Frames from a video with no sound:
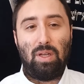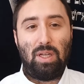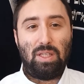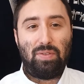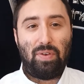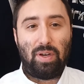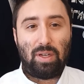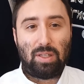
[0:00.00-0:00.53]

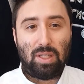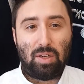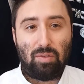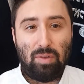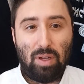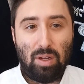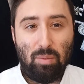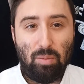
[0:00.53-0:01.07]
It's very clear from
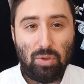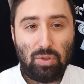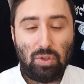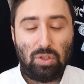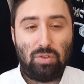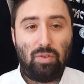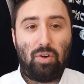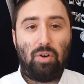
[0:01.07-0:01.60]
a lot of Musar
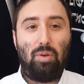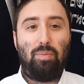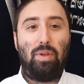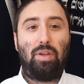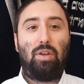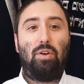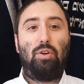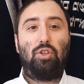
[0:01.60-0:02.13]
Svarim
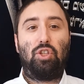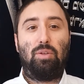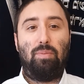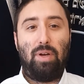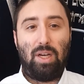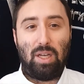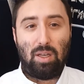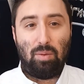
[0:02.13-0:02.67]
that Yerei
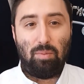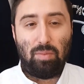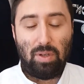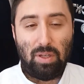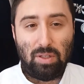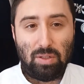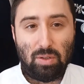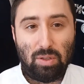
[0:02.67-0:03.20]
Shamayim
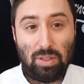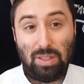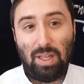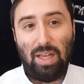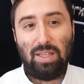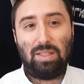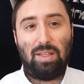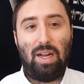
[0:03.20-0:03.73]
is only
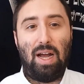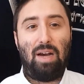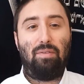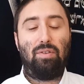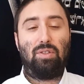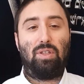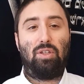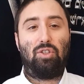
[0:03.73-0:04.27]
less than
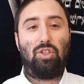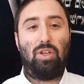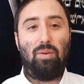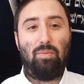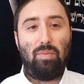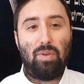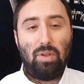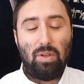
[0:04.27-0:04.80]
Avos Hashem.
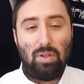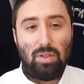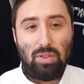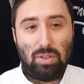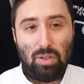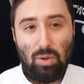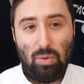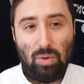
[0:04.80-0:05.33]

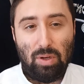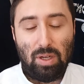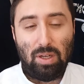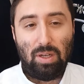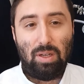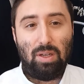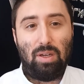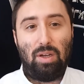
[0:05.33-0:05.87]
So
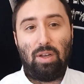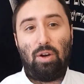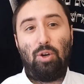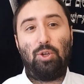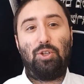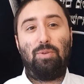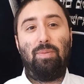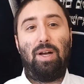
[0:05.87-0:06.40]
a Yerei
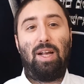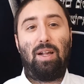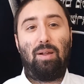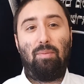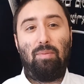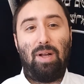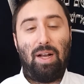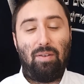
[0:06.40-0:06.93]

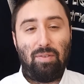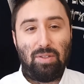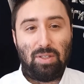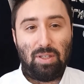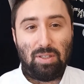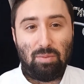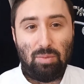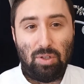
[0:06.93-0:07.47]
Shamayim, obviously,
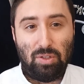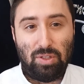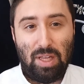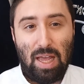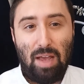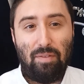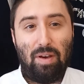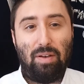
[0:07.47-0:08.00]
if someone doesn't
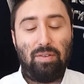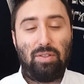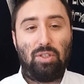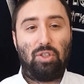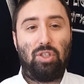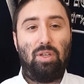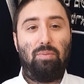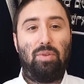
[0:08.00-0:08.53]
have Avos
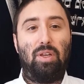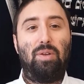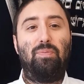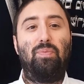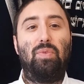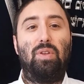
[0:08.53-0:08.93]
Hashem yet.